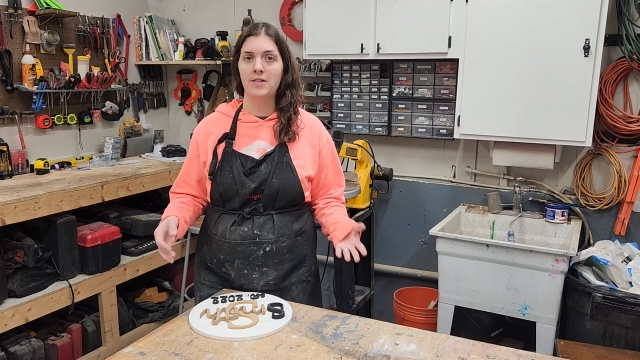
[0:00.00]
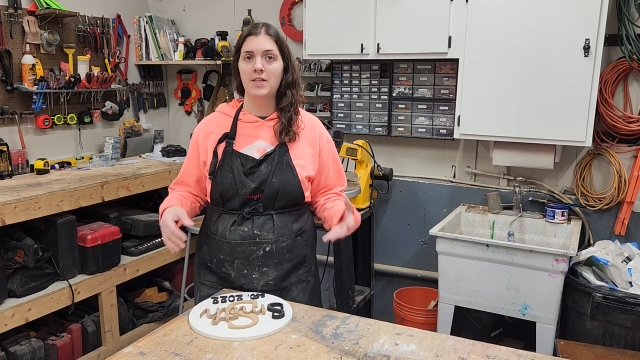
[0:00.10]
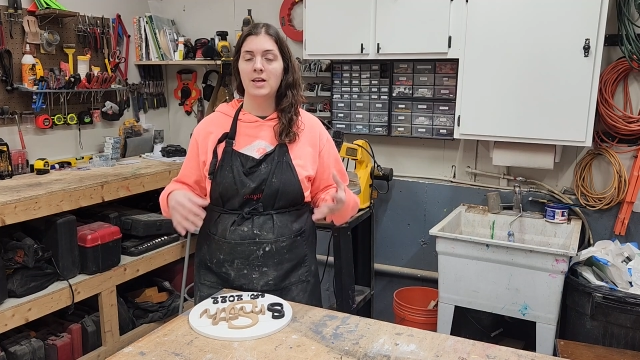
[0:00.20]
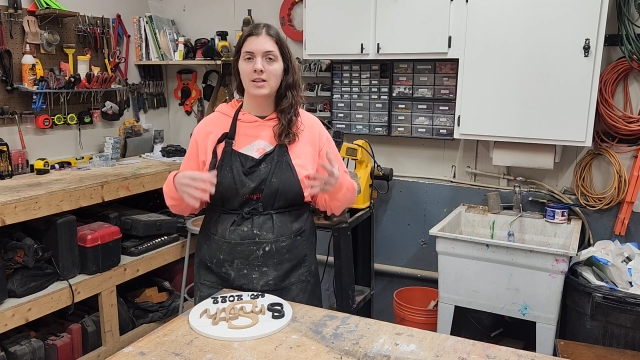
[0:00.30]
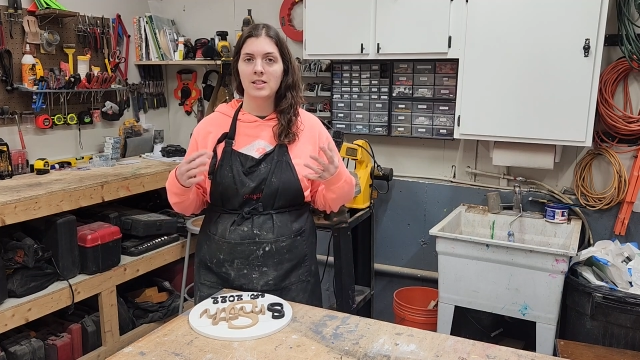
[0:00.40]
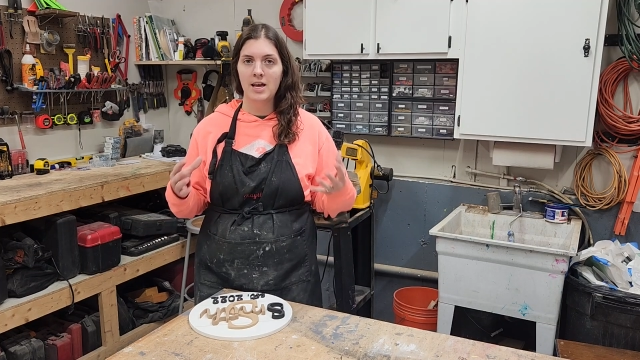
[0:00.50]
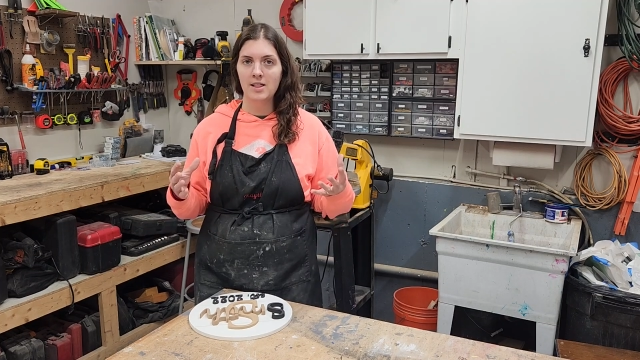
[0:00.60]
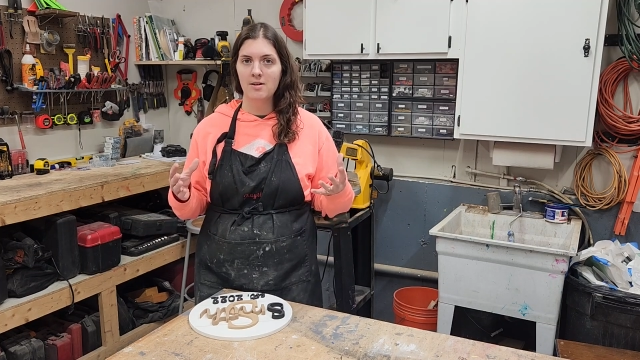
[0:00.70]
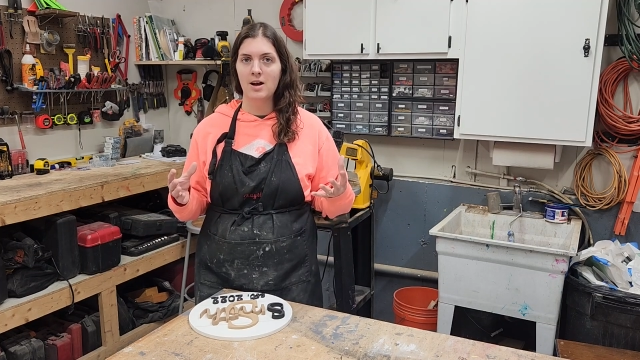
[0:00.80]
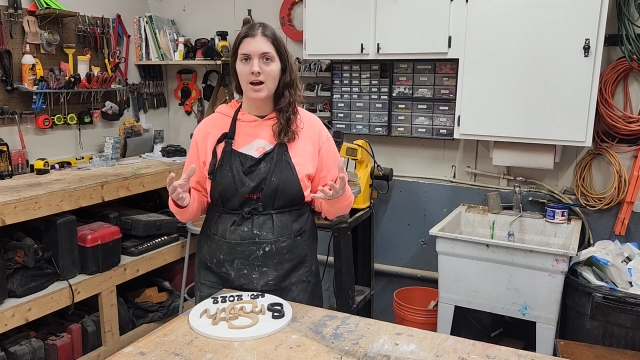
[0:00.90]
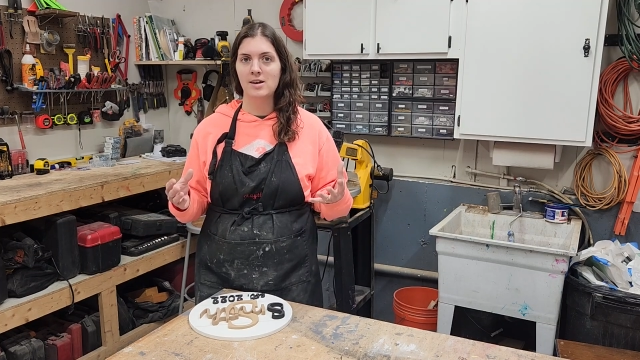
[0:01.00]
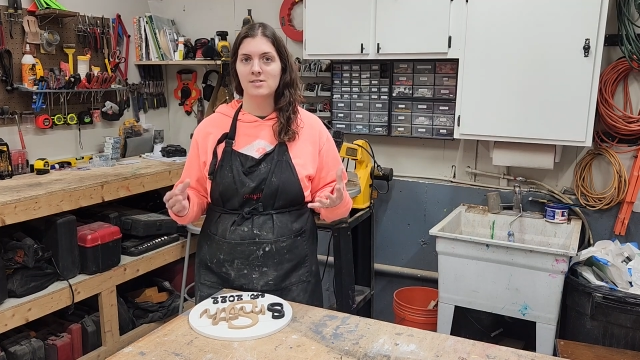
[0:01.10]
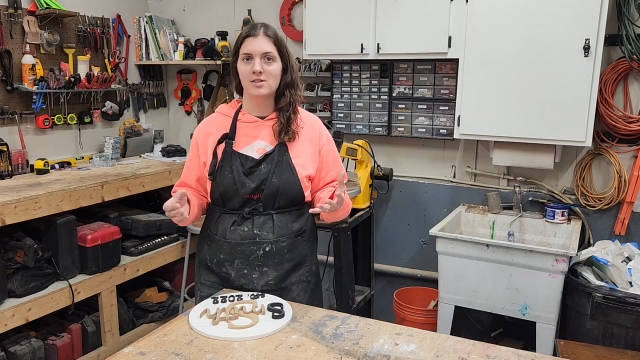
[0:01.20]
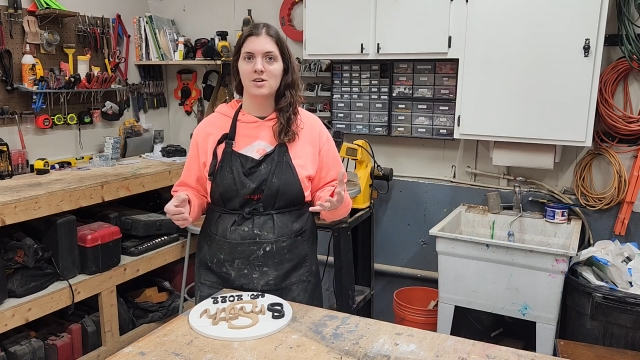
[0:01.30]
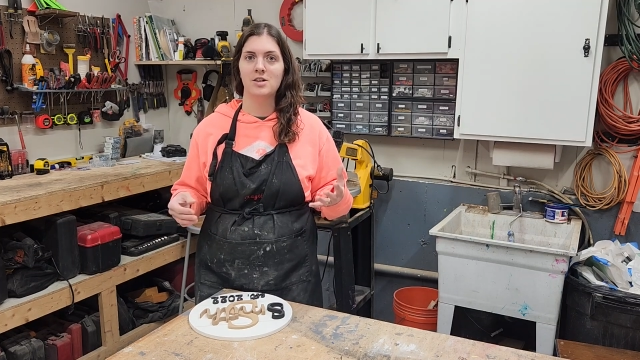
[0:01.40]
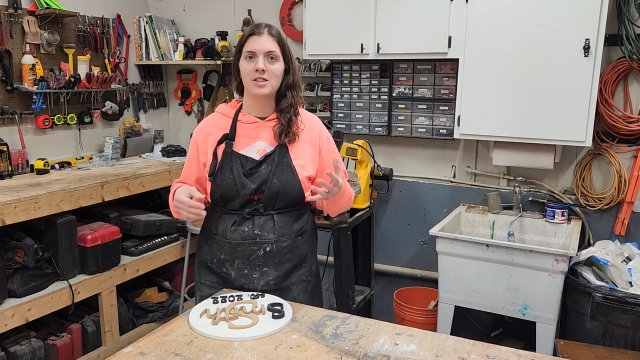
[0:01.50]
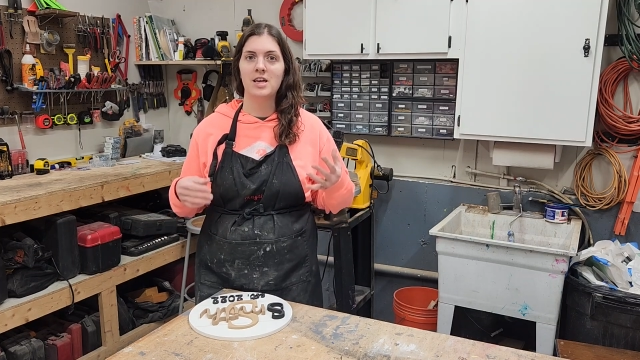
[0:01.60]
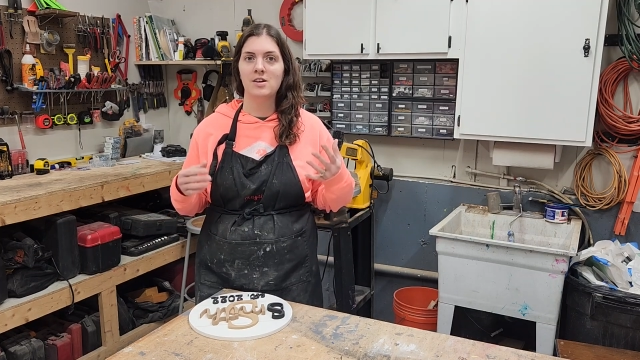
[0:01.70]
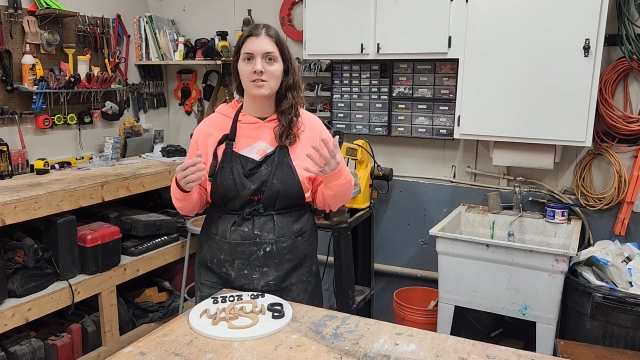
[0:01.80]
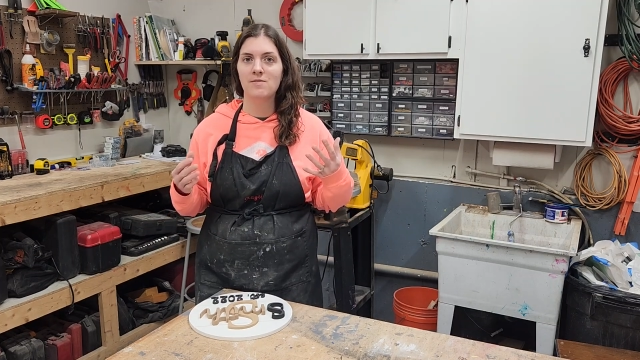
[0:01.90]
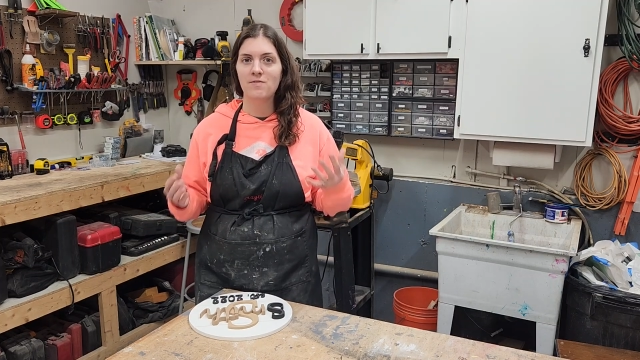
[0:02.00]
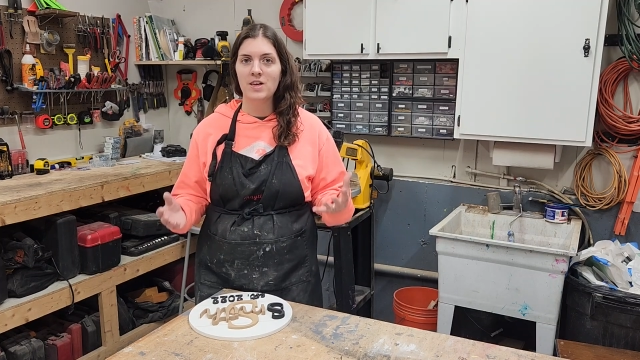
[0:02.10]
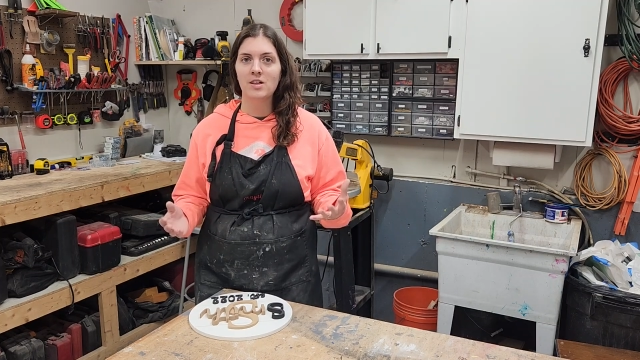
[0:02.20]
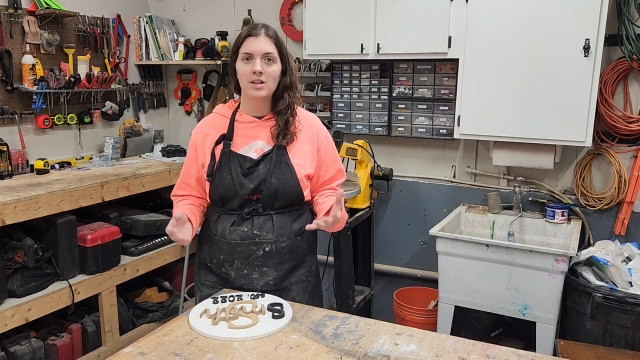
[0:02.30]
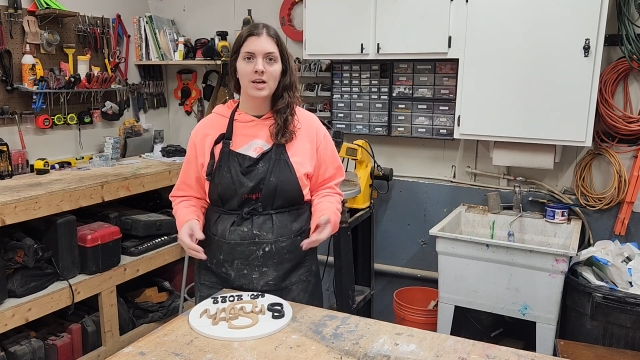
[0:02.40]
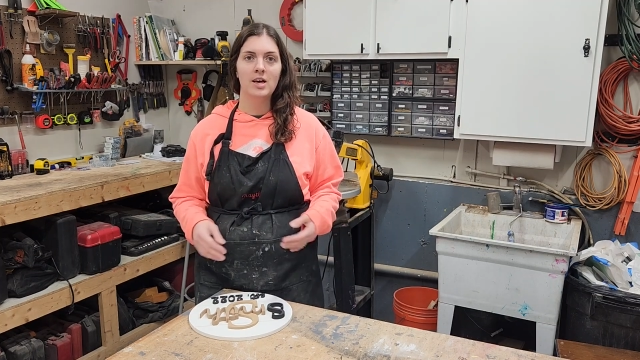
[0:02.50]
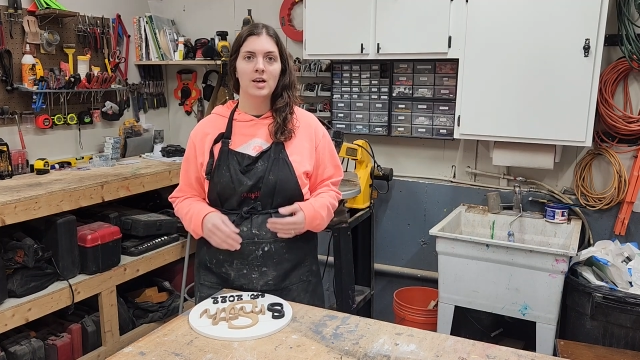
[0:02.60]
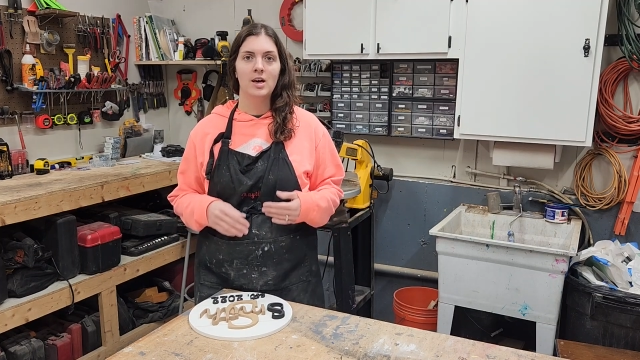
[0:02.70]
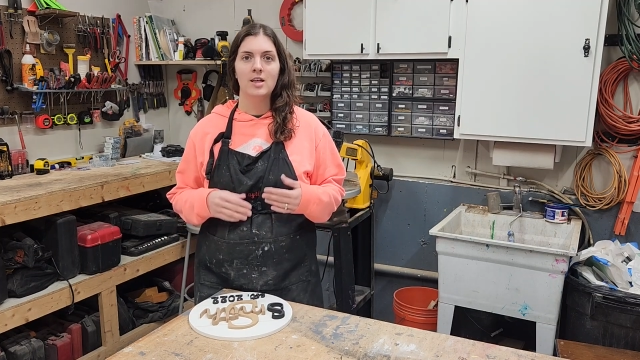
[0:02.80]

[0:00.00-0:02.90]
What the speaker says: that they could lay their eyes on, they could feel it,